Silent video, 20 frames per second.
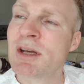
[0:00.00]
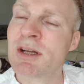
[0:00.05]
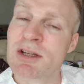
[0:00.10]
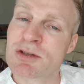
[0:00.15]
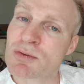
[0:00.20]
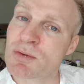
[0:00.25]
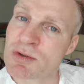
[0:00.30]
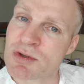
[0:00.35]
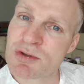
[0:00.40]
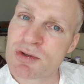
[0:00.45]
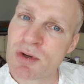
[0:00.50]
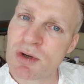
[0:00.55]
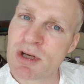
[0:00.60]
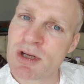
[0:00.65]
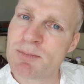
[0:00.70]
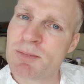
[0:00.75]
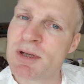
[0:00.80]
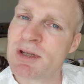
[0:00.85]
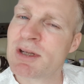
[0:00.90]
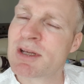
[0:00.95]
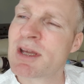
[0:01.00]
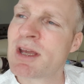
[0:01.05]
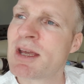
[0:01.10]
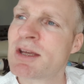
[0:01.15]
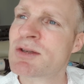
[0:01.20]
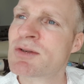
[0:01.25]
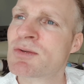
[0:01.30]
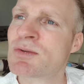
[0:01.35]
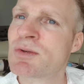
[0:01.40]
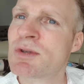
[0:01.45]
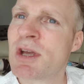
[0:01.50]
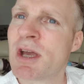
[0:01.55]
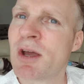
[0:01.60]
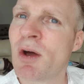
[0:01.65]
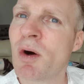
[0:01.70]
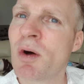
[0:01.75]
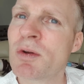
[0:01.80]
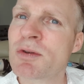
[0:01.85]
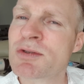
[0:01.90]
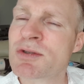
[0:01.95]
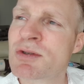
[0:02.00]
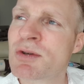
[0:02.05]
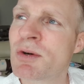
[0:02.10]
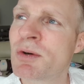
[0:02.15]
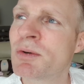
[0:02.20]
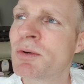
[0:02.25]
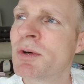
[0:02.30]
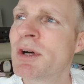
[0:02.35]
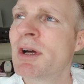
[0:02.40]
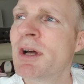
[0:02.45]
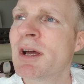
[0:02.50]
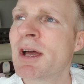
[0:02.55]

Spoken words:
This could certainly be the case today also.